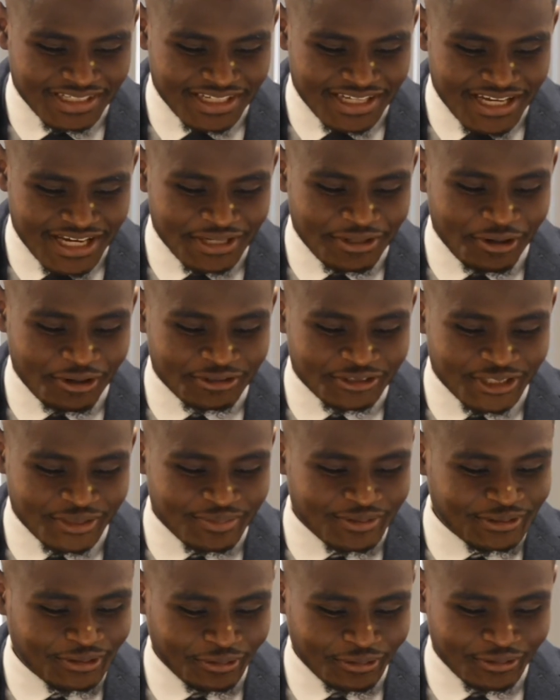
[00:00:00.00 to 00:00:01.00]
In the
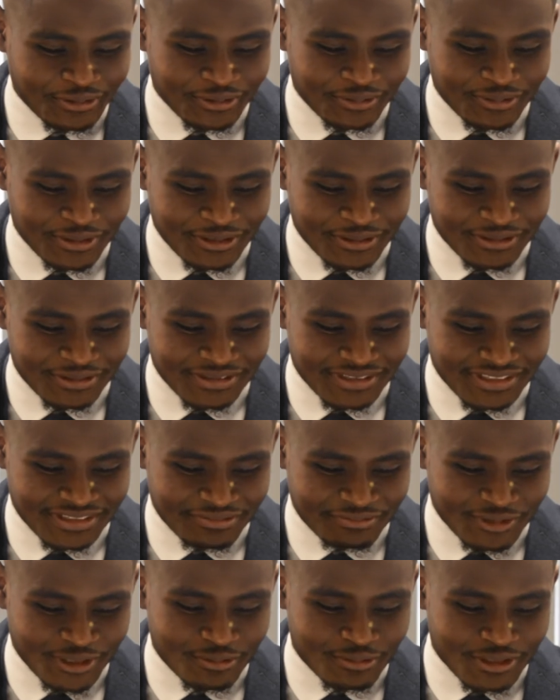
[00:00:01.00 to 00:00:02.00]
entrepreneurial world,
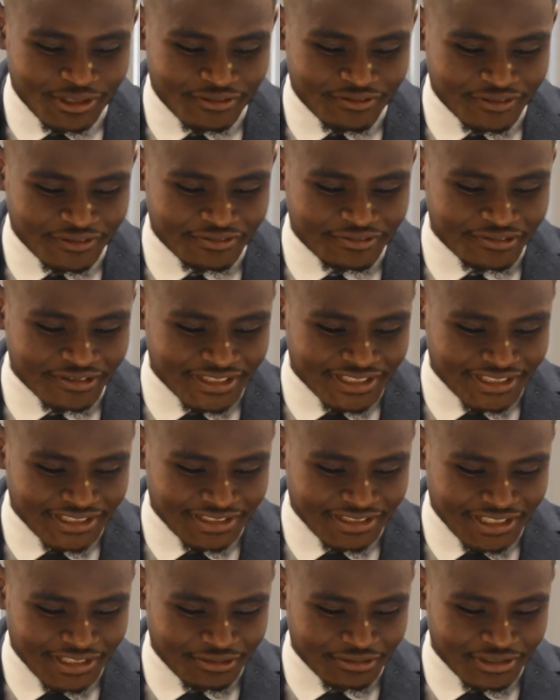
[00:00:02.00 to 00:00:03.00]
we work for free.
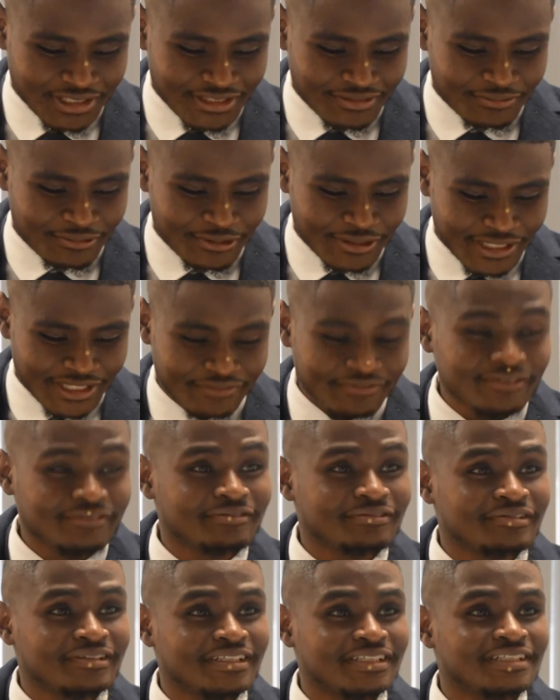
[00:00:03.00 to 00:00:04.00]
I do a lot of working for
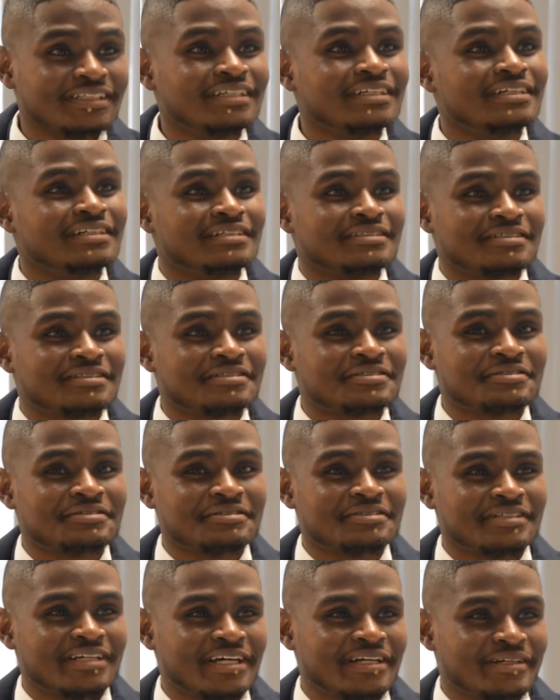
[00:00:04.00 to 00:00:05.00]
free just
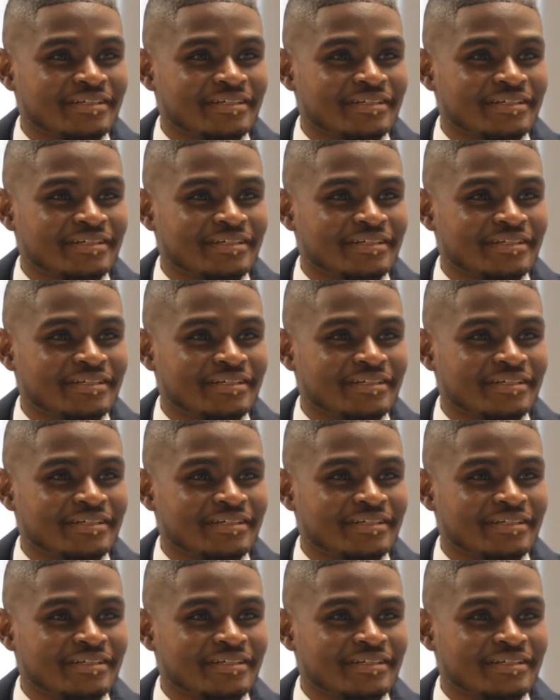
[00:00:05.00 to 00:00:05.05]
to gain